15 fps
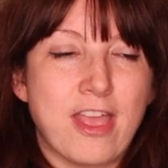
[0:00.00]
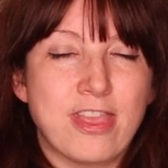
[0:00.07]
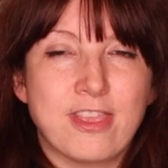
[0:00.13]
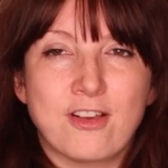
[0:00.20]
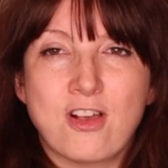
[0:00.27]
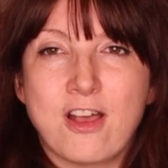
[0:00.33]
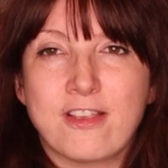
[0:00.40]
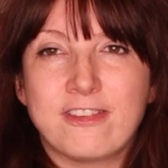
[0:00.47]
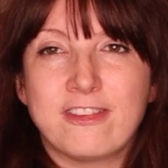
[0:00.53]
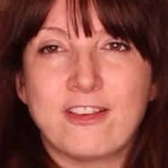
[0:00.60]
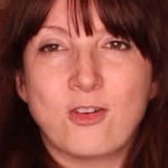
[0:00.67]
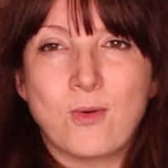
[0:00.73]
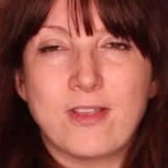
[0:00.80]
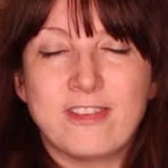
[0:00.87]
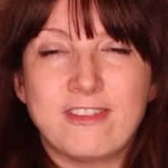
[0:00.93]
the
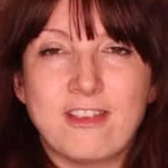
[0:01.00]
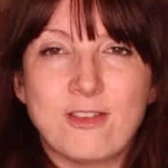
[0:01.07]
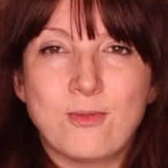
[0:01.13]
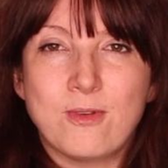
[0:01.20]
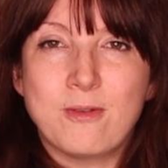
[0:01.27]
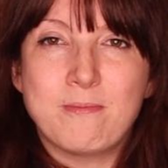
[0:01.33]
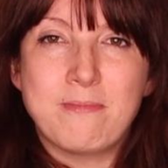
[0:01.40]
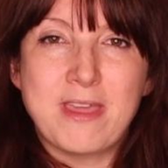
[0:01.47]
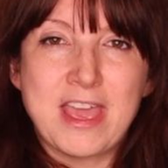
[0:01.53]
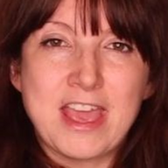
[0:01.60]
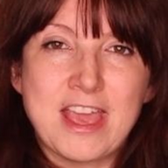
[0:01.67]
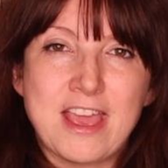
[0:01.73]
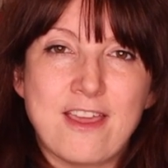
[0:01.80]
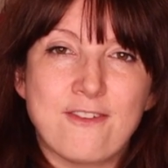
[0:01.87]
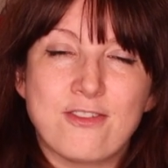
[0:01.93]
consequences will
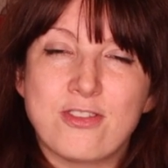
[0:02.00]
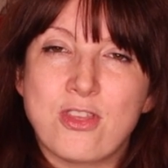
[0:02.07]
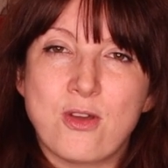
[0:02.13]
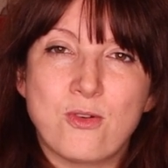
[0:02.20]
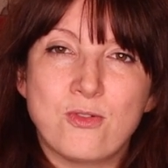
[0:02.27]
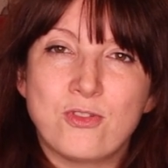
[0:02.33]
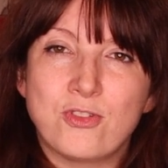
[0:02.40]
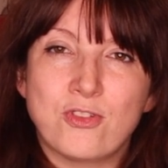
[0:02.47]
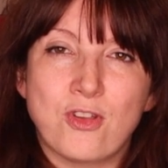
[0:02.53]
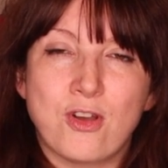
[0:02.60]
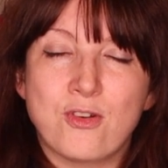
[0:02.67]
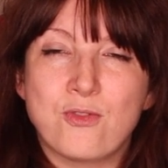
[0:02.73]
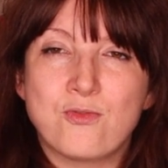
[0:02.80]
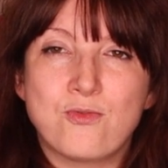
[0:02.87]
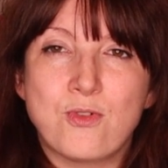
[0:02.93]
be if those
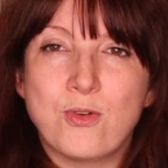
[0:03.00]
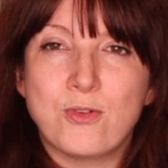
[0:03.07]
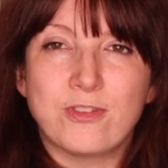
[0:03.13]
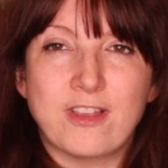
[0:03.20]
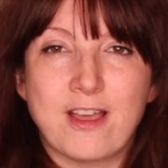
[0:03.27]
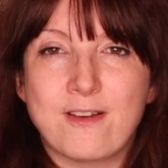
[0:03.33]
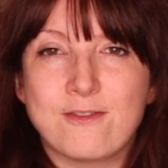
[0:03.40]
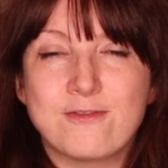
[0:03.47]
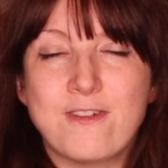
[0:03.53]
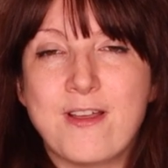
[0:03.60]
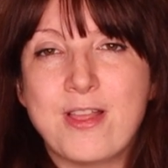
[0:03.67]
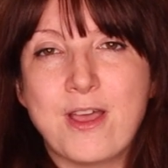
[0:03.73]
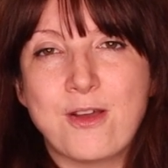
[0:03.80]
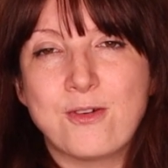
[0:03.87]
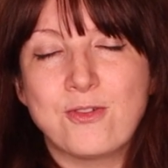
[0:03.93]
sort of rules aren't
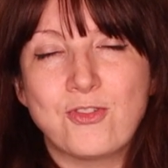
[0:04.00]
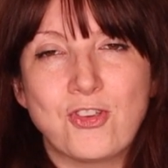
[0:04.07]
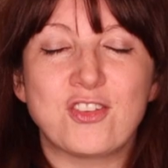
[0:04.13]
followed.